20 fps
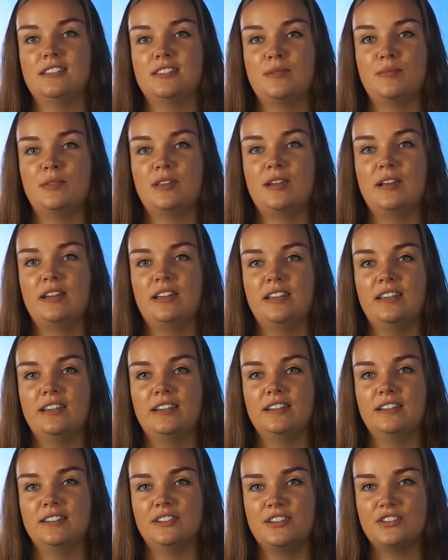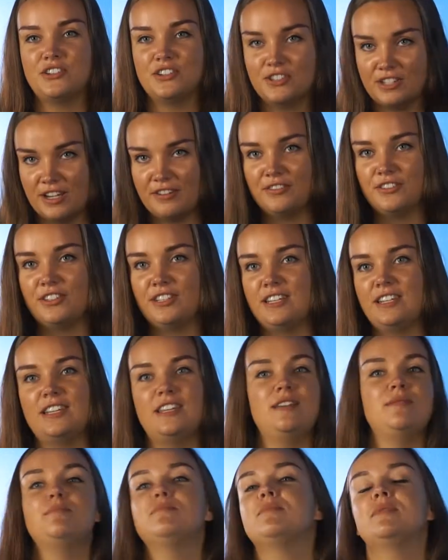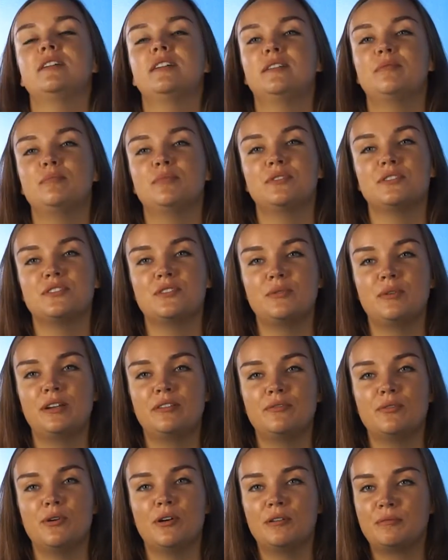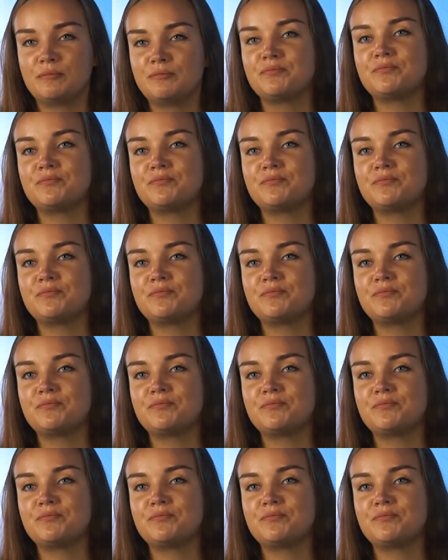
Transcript: it's something I should definitely keep pursuing for.